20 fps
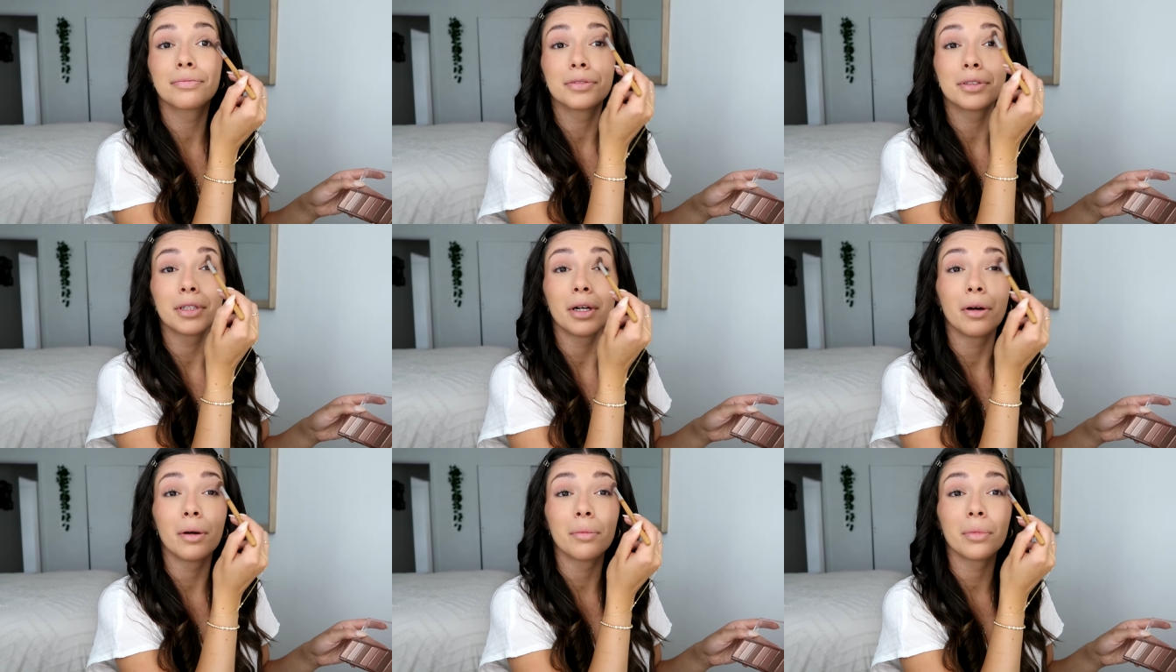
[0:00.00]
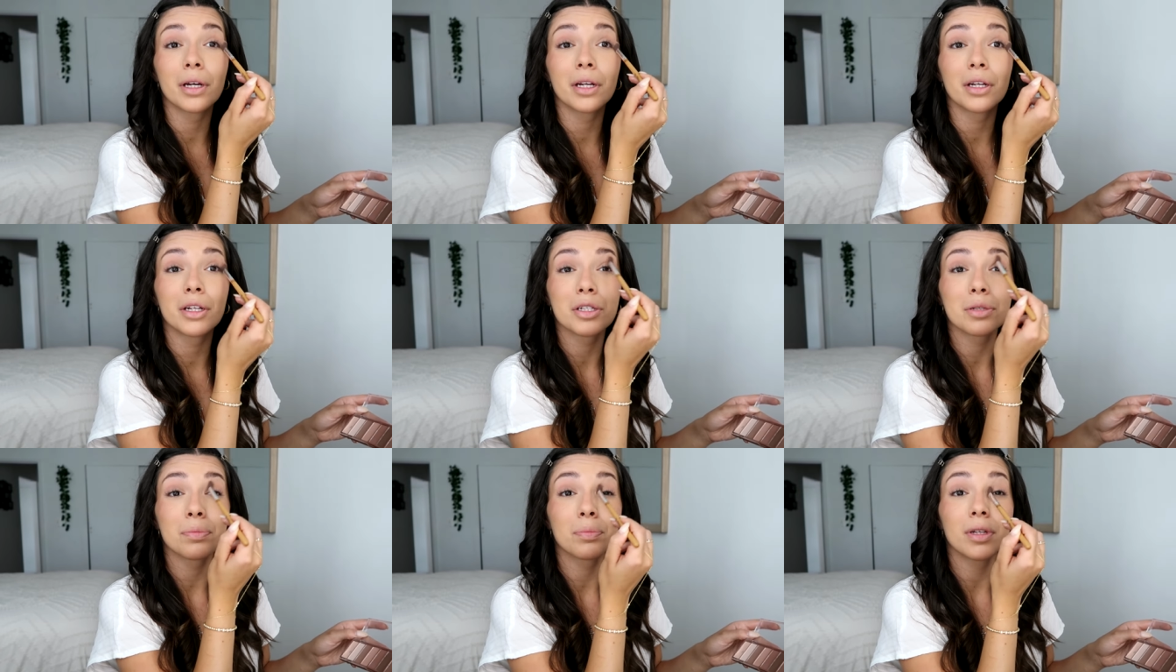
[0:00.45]
So I'm
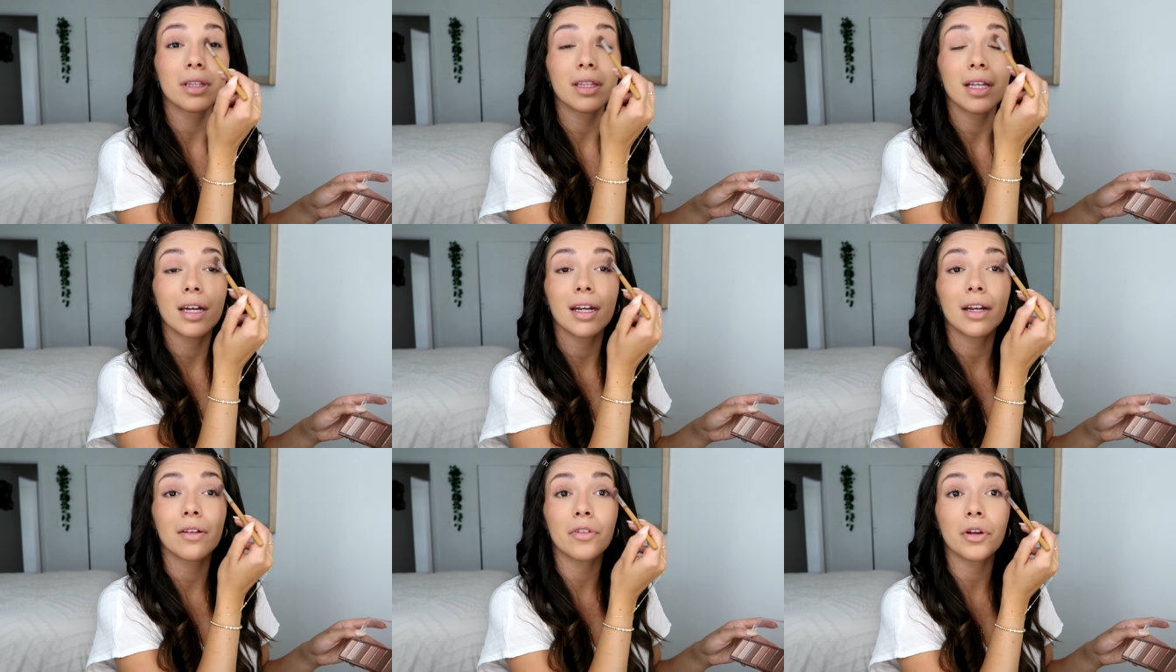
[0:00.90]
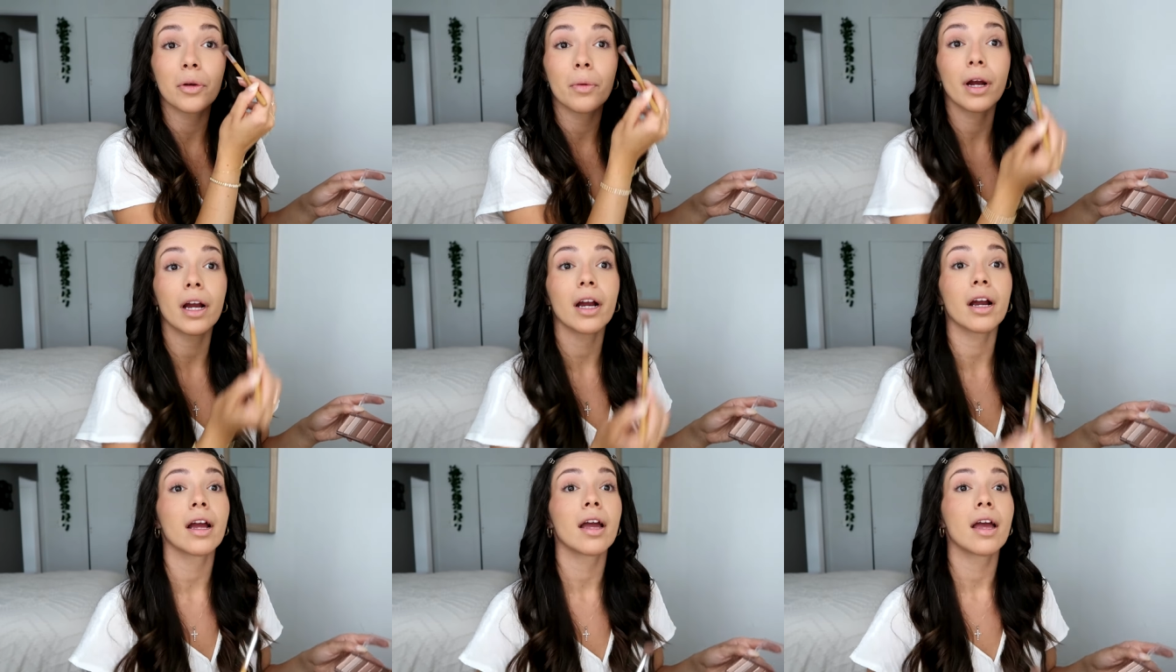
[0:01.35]
gonna just put that
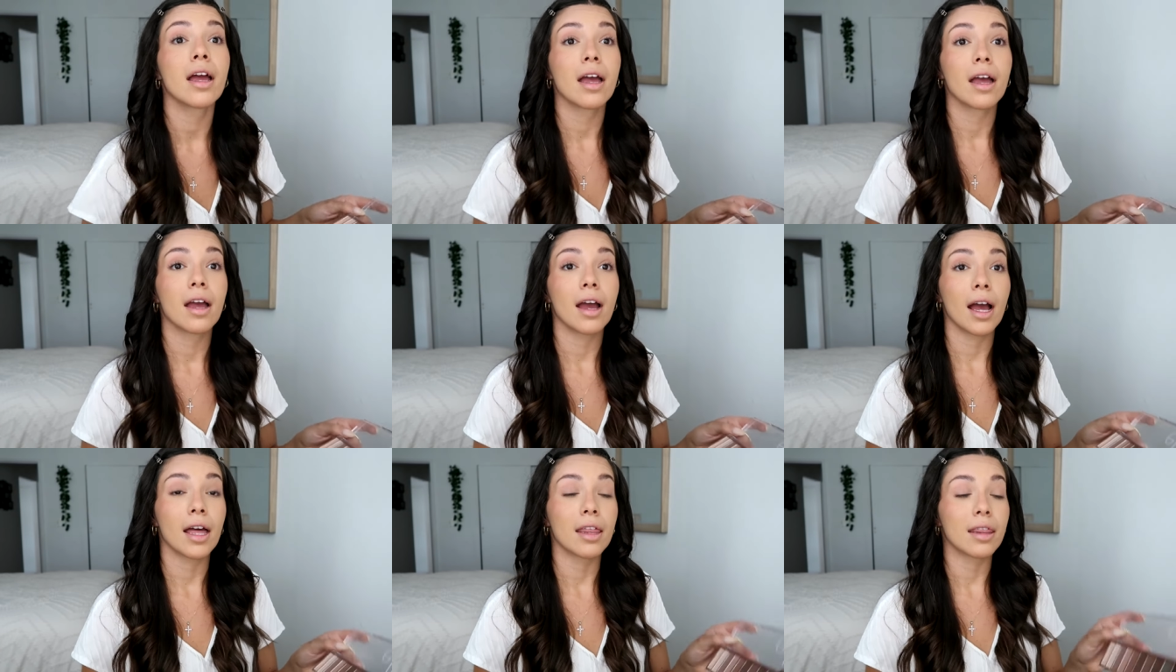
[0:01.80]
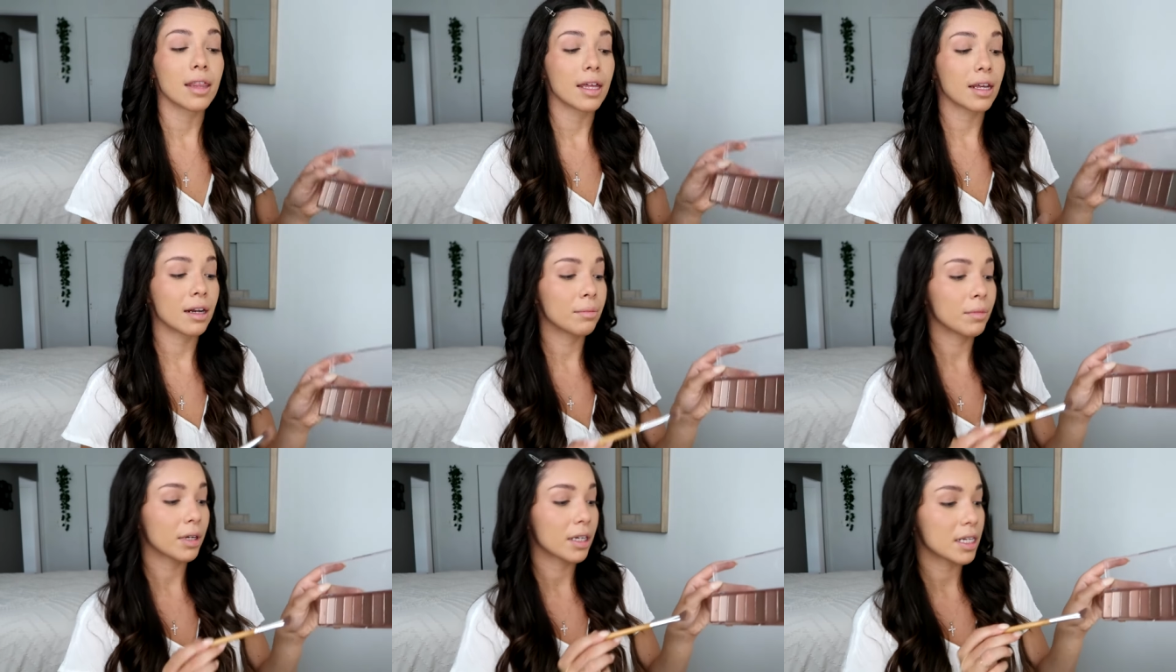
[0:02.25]
everywhere. And
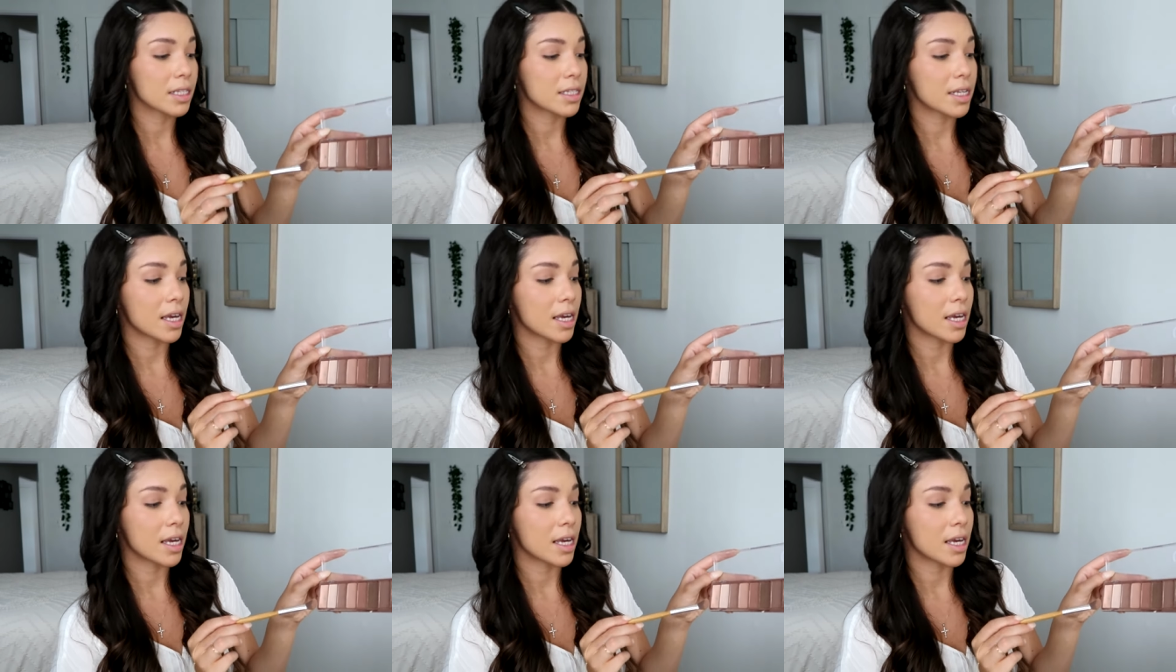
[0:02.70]
then I'm gonna